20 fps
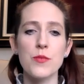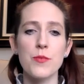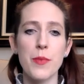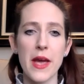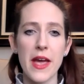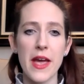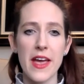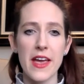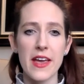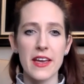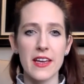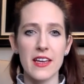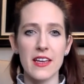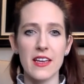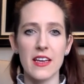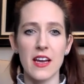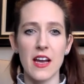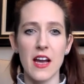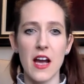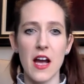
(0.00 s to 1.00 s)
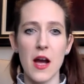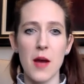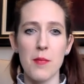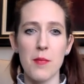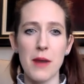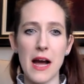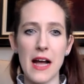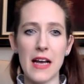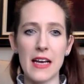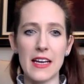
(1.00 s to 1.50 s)
pick a
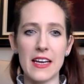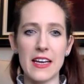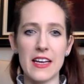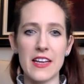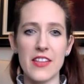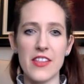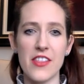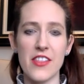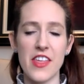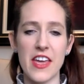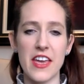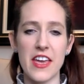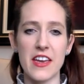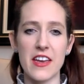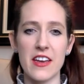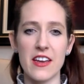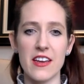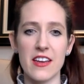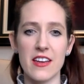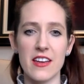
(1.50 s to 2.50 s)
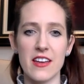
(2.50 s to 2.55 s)
palette and think